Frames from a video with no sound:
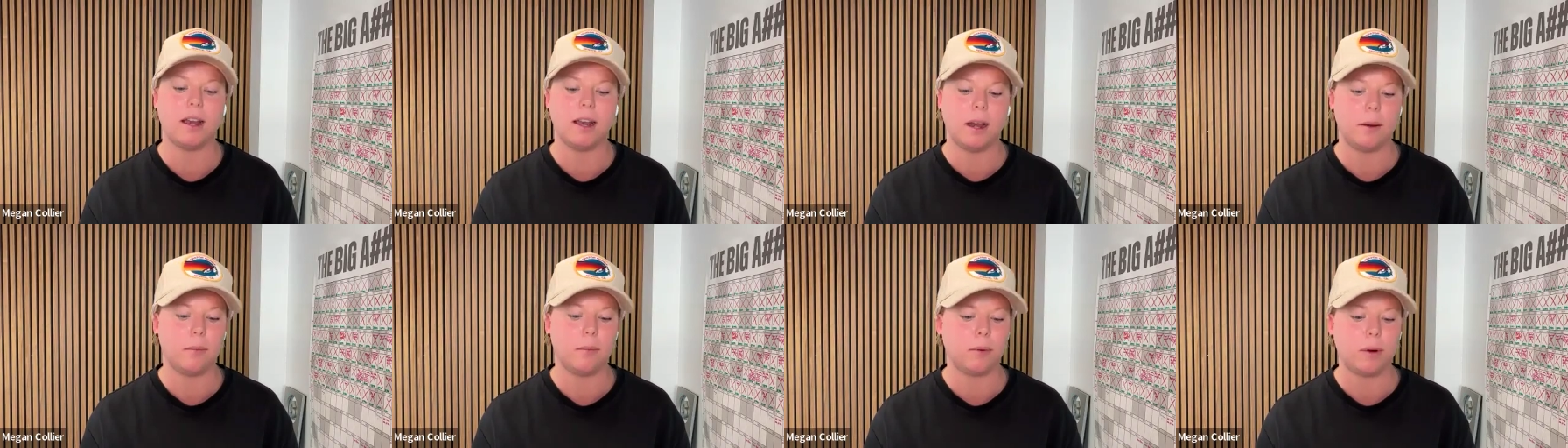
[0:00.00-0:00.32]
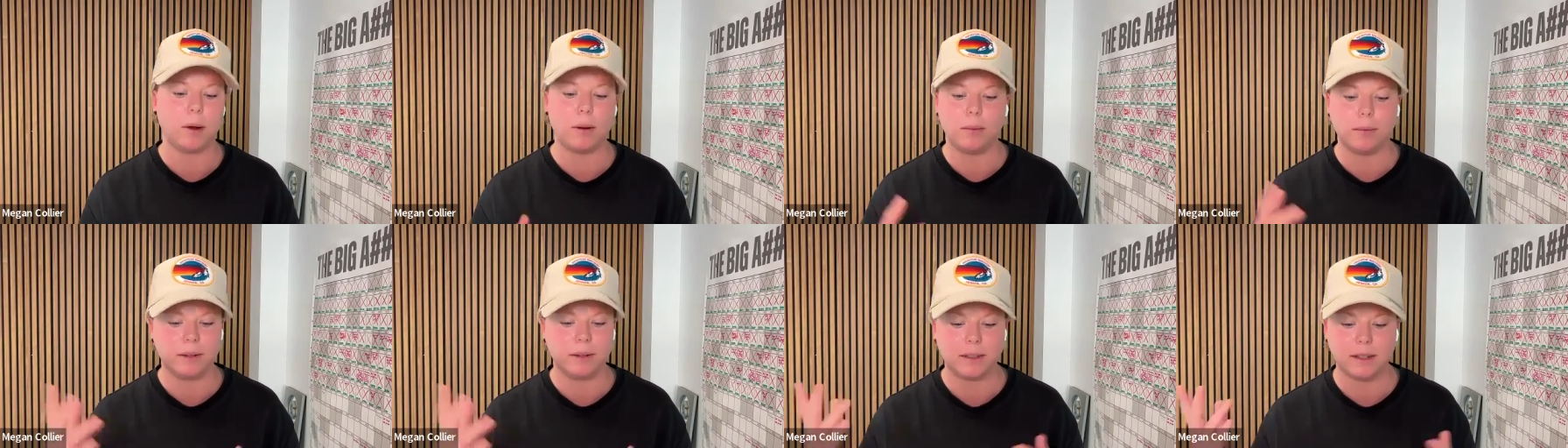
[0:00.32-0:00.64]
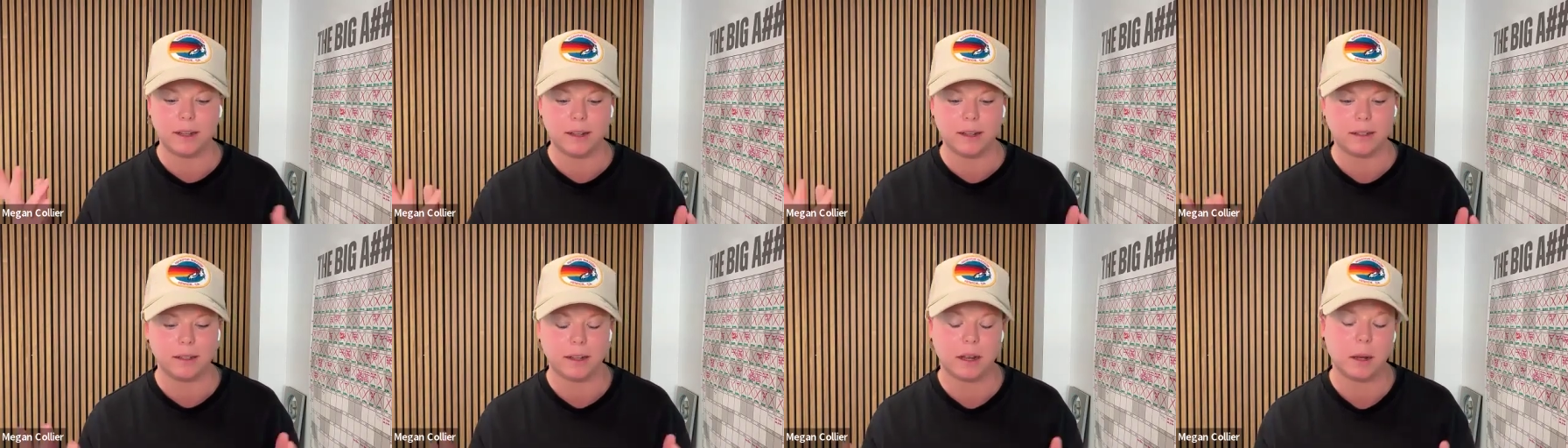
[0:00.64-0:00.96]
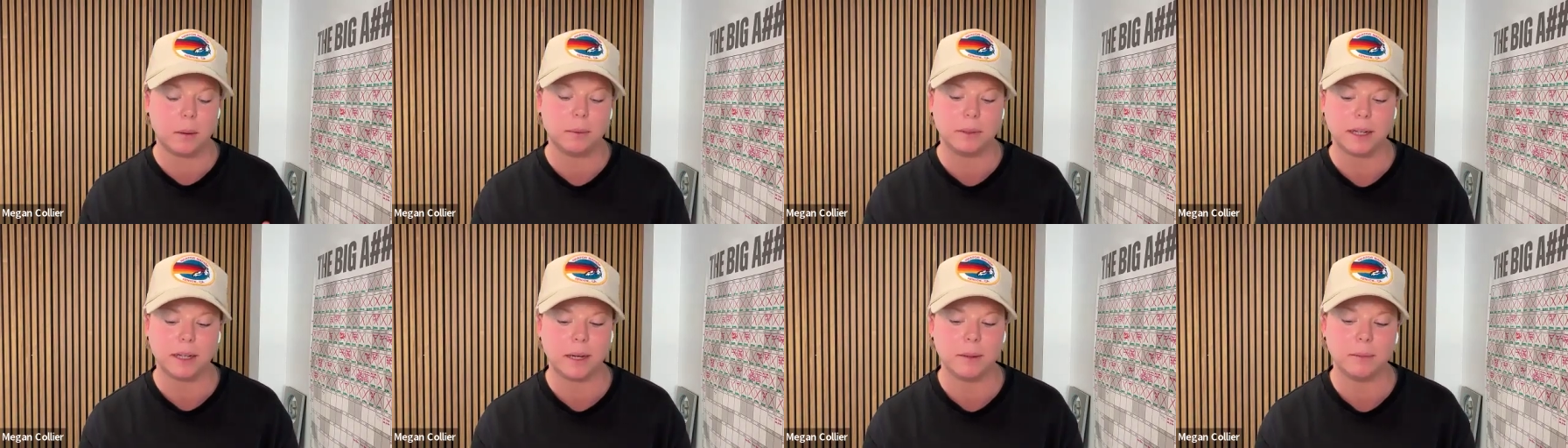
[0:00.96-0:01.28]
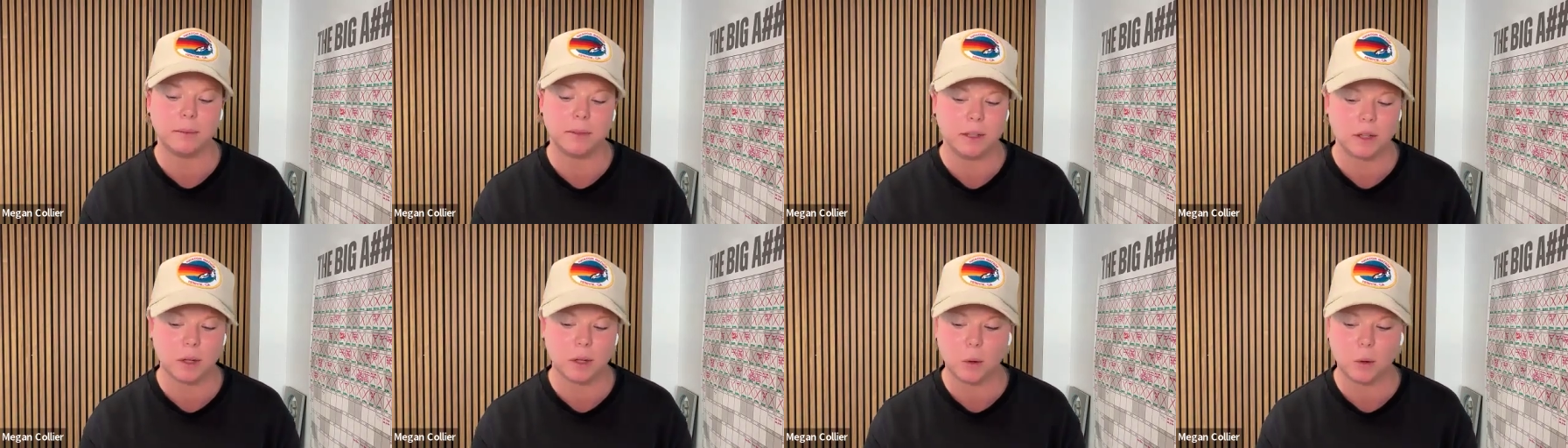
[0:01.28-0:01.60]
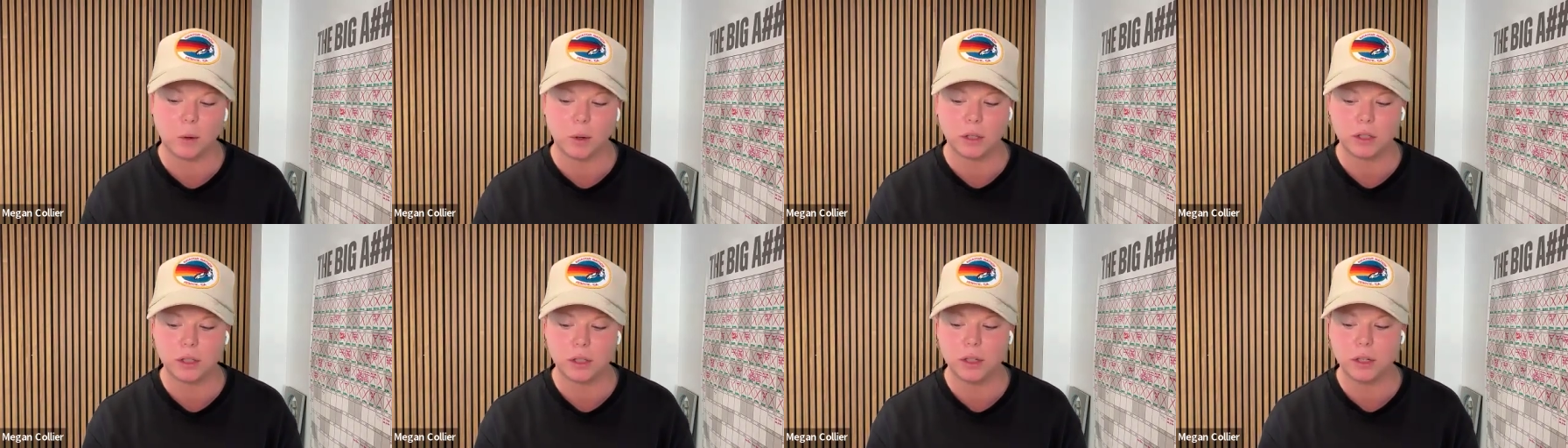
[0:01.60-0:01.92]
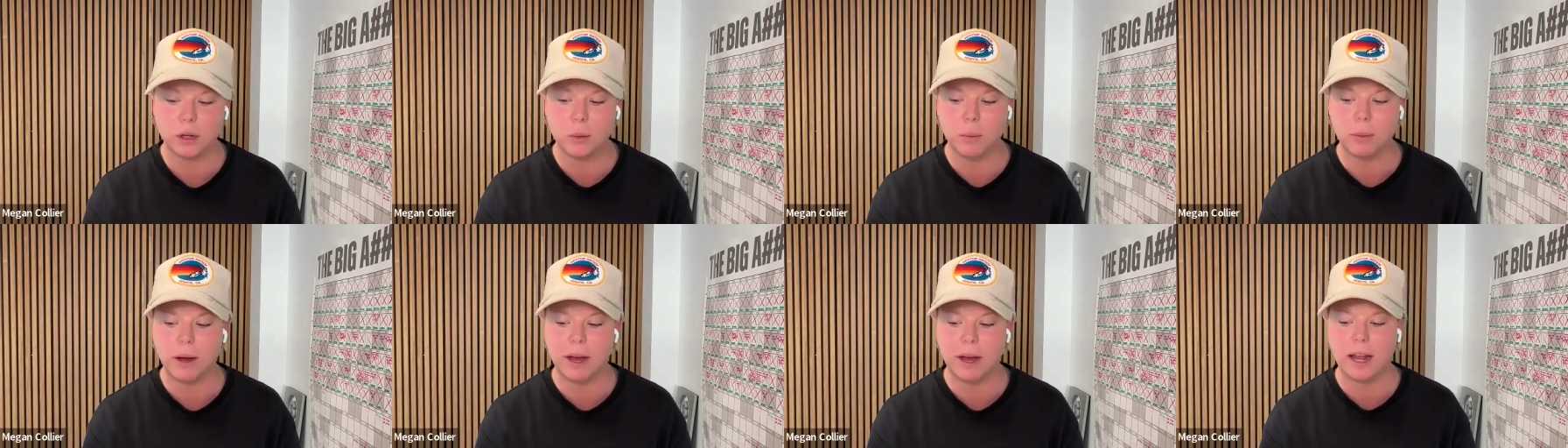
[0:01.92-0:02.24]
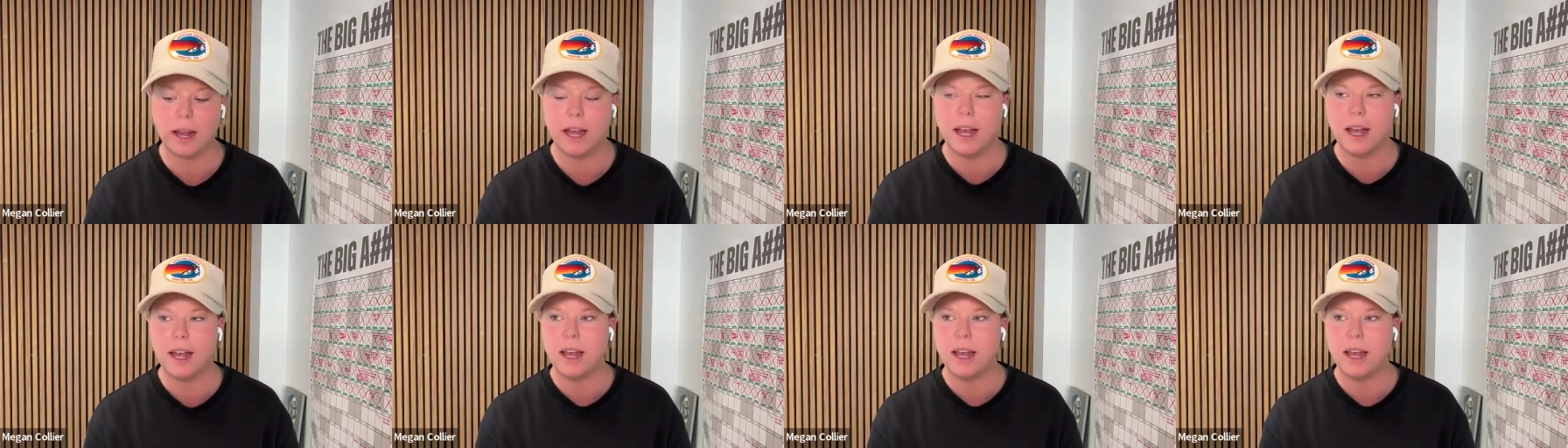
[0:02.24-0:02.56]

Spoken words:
And I probably say this a couple times in the course too, but